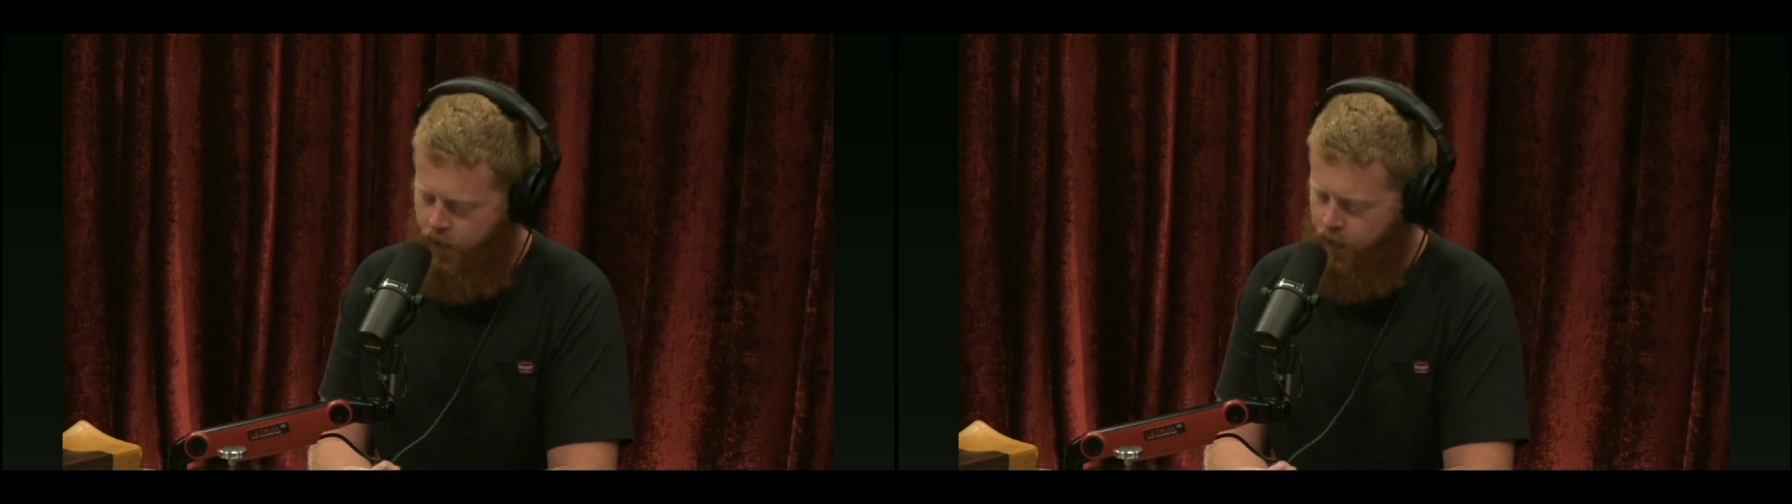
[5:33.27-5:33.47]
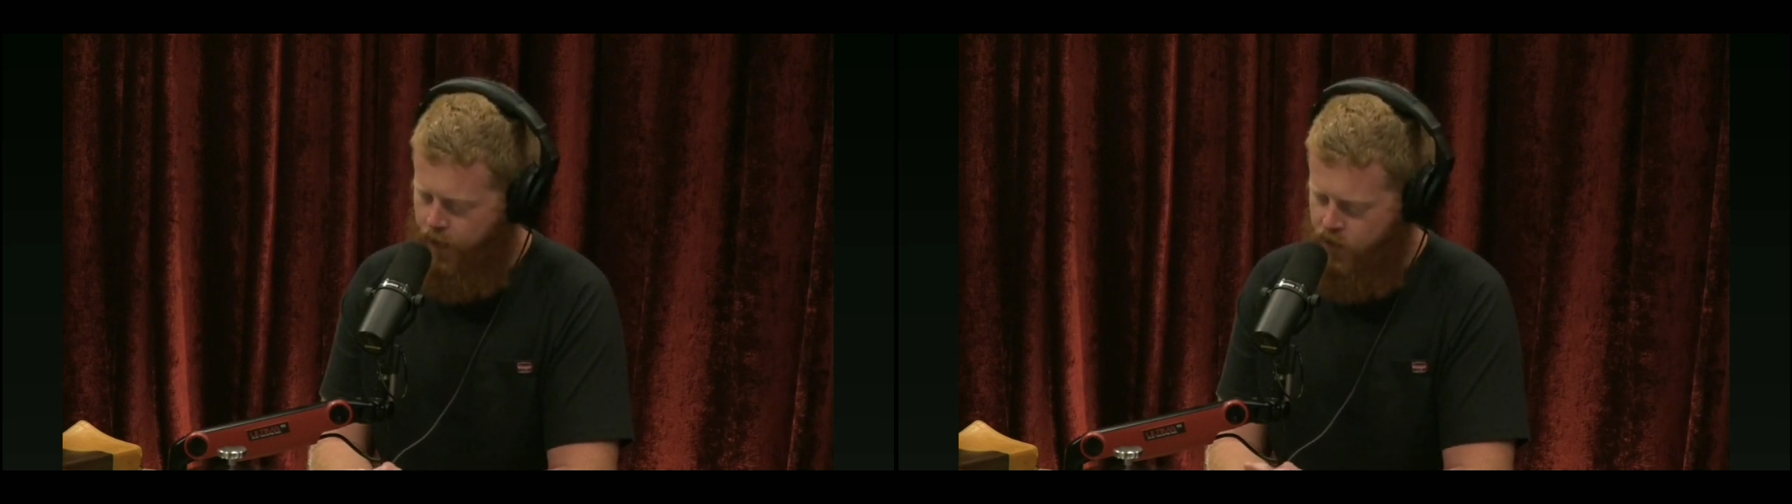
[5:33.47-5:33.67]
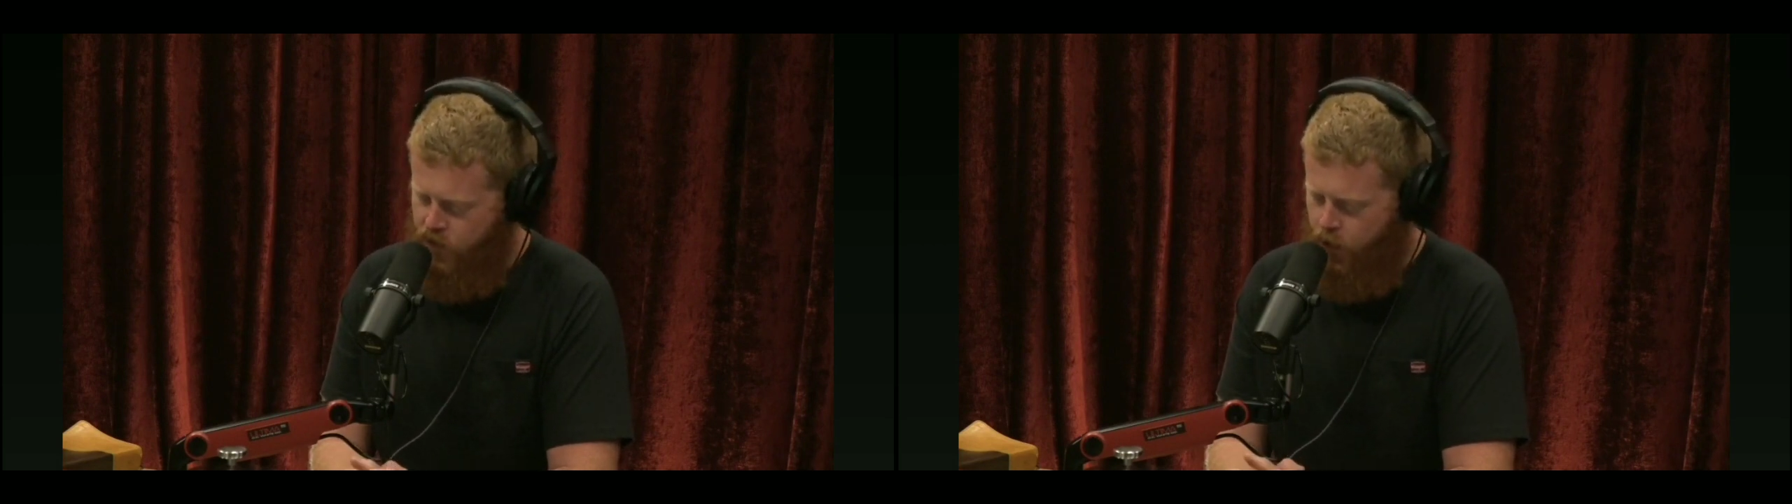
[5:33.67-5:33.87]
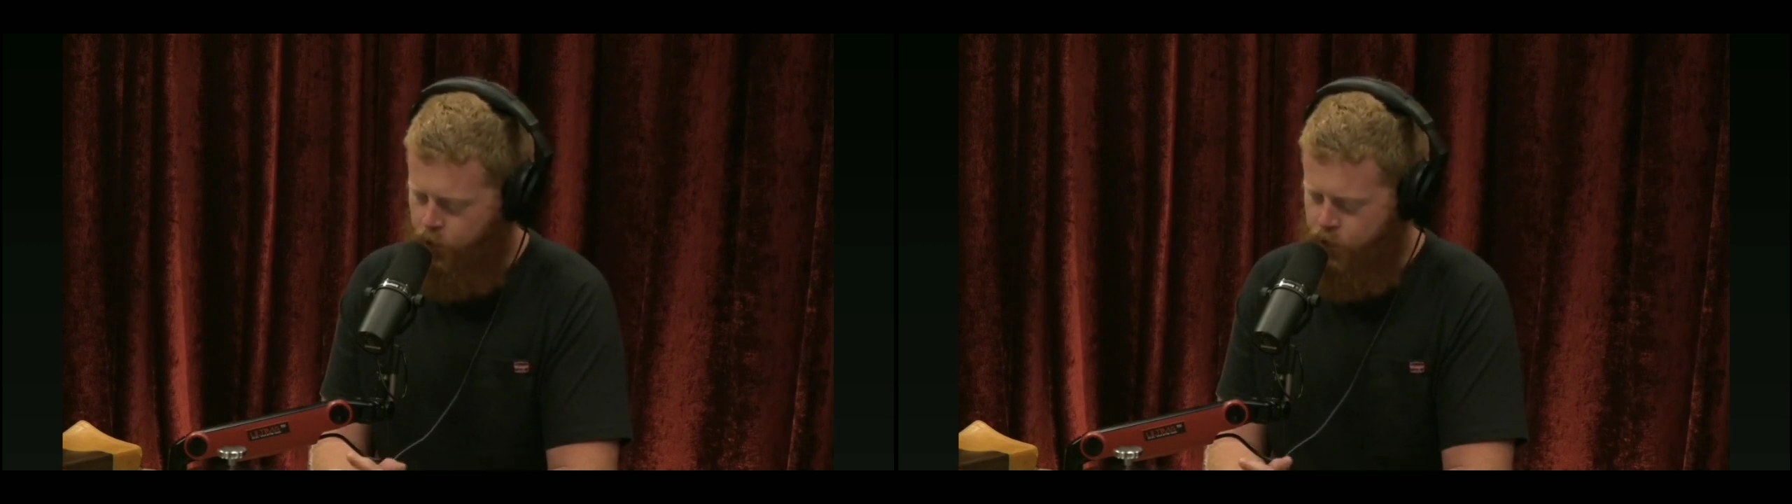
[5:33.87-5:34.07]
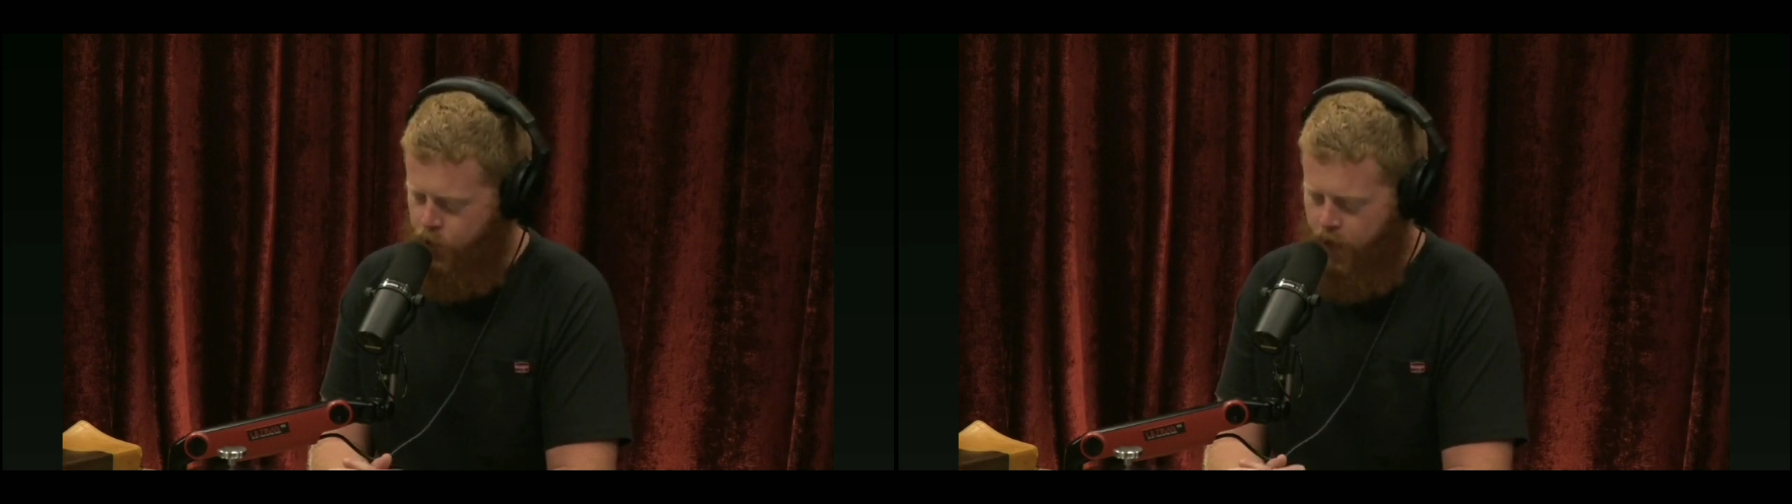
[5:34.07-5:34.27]
a lot of
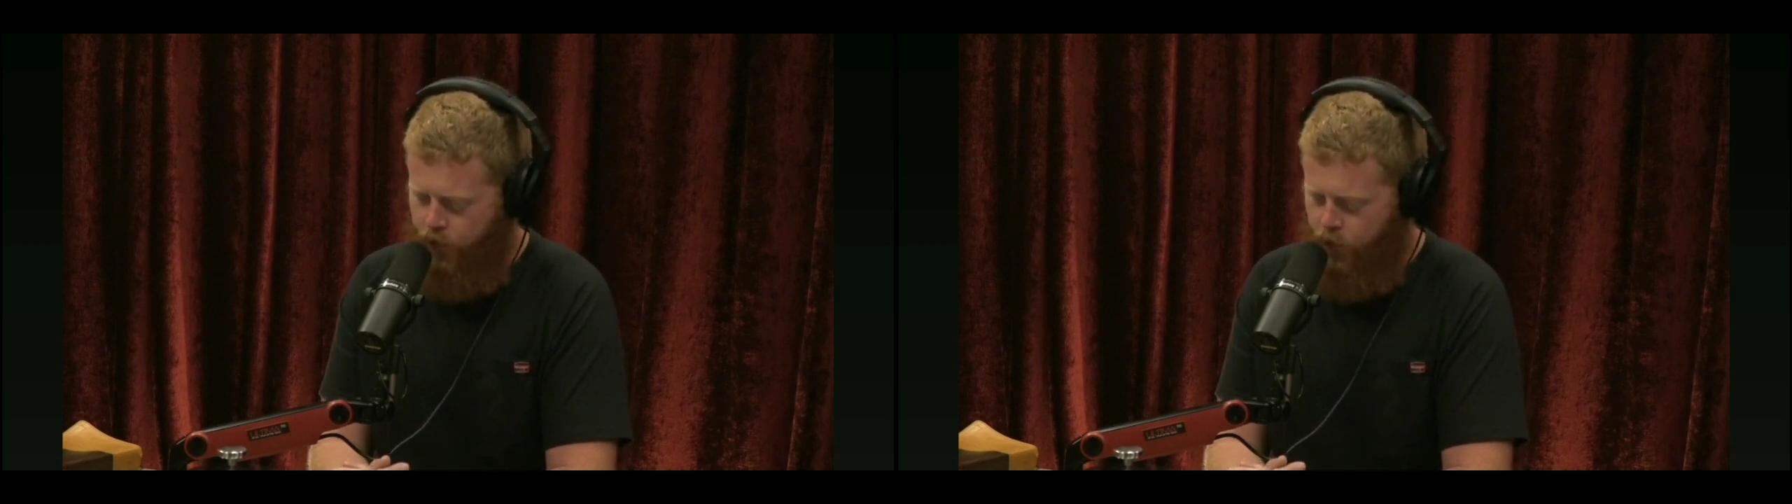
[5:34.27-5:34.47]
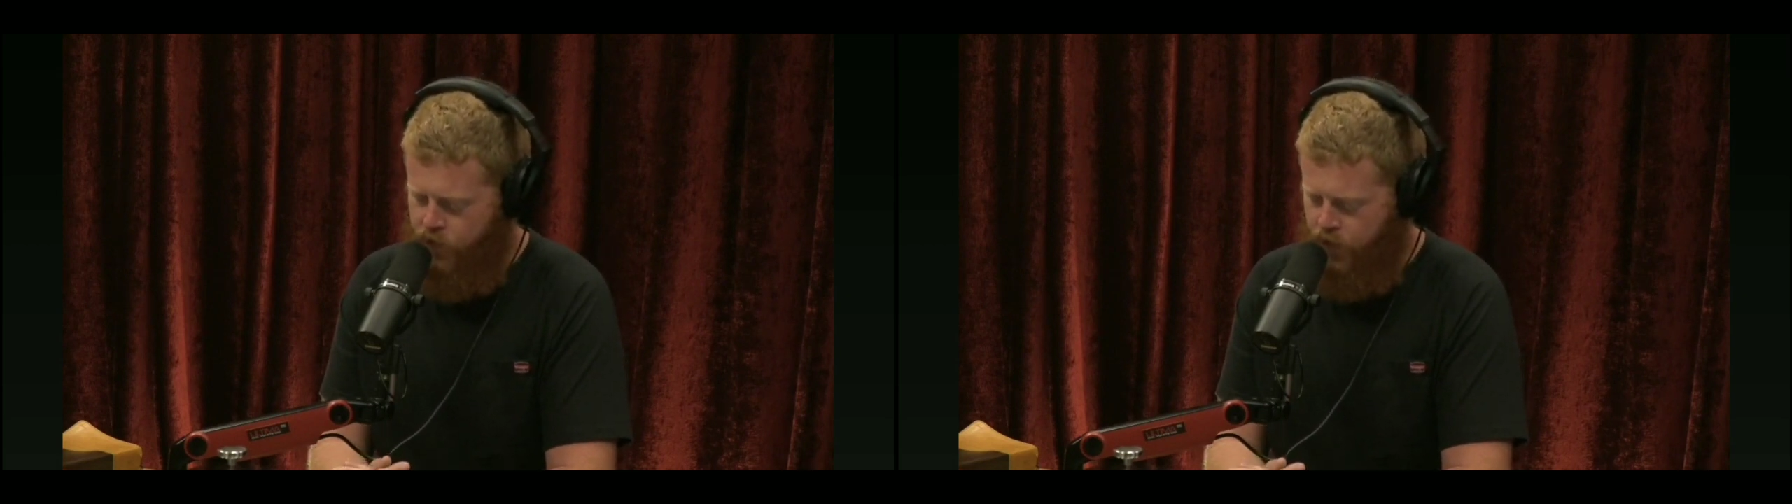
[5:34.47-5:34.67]
Psalms, Proverbs,